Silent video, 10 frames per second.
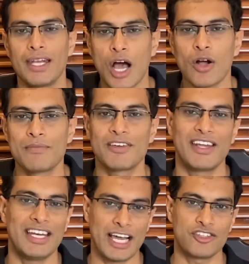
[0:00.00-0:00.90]
Now comes a
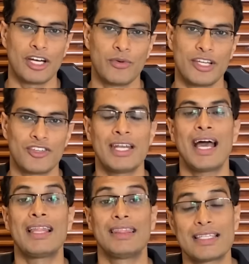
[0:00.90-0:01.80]
very natural question,
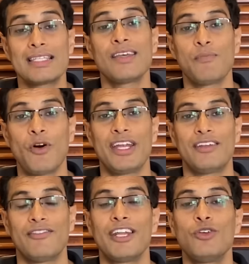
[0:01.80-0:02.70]
and this is a
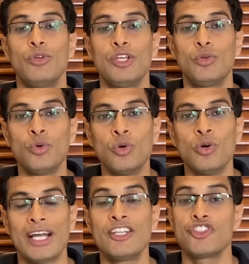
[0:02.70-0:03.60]
point where you need to
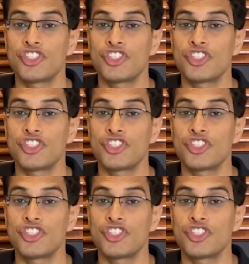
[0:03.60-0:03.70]
go and